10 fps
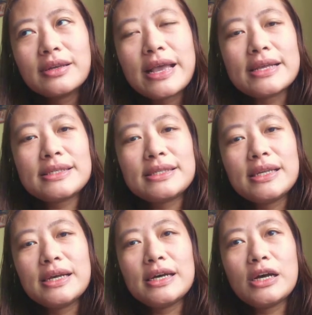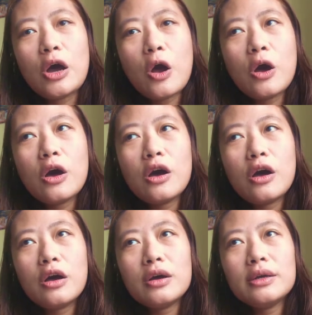gets uh,
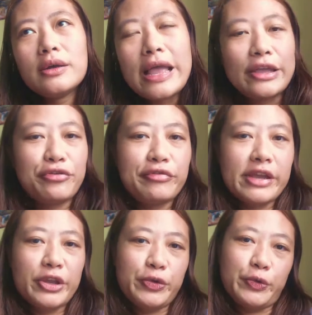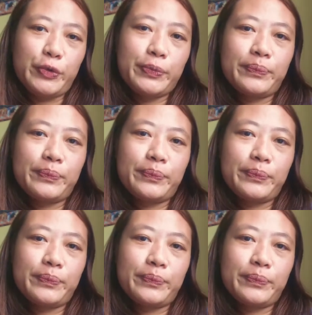all angry at you,